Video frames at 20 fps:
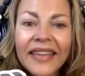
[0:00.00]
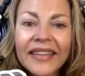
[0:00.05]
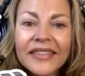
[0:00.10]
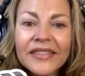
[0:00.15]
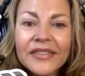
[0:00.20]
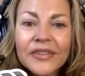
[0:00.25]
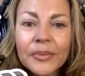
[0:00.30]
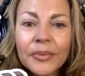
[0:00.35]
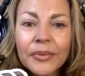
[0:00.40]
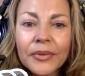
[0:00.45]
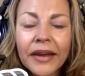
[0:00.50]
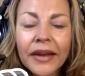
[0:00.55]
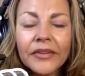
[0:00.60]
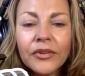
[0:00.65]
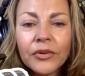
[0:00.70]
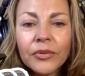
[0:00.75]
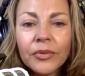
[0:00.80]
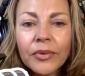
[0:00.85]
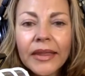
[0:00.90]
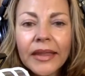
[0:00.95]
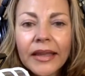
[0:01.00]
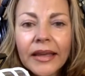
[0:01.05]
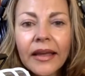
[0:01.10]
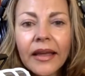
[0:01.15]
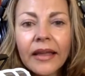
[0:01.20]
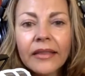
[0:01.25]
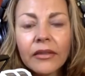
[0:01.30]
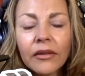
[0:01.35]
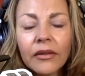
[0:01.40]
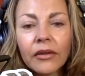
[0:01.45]
that's super. And you're really
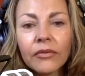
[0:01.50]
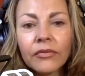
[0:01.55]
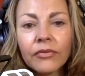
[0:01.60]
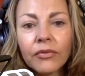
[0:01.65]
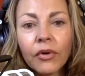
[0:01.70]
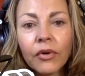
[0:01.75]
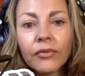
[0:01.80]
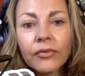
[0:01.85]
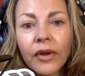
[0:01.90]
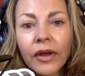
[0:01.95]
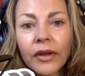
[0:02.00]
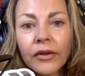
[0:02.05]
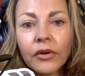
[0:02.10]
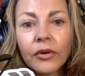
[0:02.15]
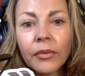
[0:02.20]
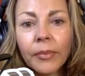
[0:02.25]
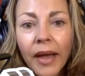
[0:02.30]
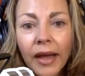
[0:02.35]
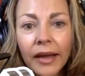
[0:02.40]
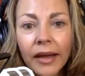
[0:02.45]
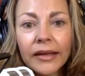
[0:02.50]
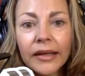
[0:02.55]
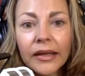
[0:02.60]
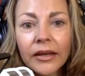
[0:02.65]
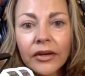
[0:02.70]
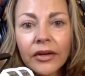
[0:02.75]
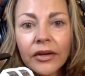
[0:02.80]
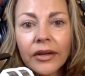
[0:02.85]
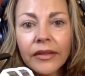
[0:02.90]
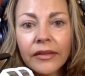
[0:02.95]
at the forefront. You're a
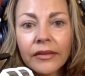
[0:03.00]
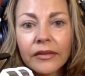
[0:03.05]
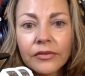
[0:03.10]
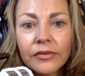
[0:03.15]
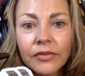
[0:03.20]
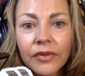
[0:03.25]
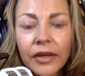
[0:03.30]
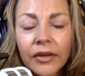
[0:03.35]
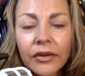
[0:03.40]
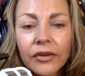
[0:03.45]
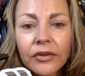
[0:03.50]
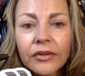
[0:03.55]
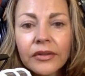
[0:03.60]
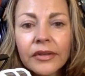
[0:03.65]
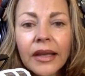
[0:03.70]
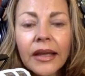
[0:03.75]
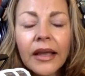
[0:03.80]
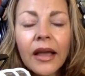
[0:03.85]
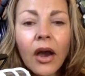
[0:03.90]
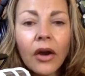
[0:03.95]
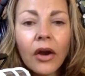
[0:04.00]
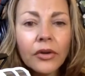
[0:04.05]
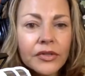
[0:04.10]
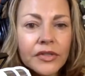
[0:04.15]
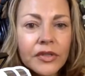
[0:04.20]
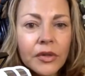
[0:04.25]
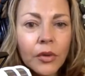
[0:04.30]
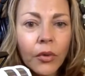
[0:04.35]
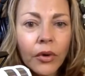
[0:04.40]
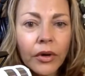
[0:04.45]
pioneer in this field. Are you
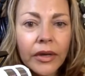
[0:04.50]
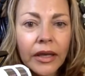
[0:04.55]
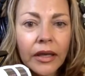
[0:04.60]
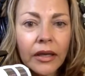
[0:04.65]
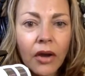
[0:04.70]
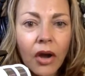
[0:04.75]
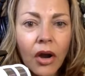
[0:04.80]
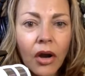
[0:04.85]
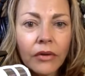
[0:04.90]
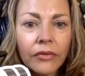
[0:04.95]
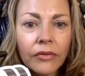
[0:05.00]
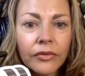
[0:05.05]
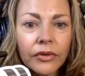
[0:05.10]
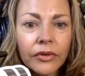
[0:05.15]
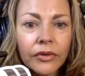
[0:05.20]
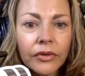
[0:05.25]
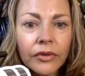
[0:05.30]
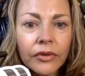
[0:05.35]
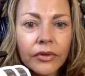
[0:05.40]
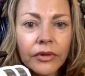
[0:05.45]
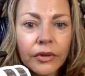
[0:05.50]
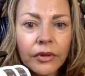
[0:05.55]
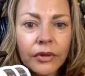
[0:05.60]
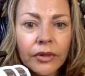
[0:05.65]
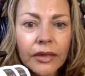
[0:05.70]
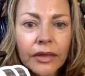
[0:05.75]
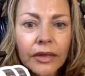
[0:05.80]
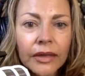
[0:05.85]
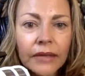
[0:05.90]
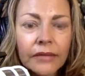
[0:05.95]
still working at Harvard
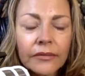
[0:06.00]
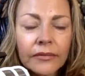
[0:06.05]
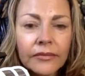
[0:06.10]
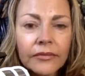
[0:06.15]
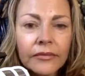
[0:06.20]
currently?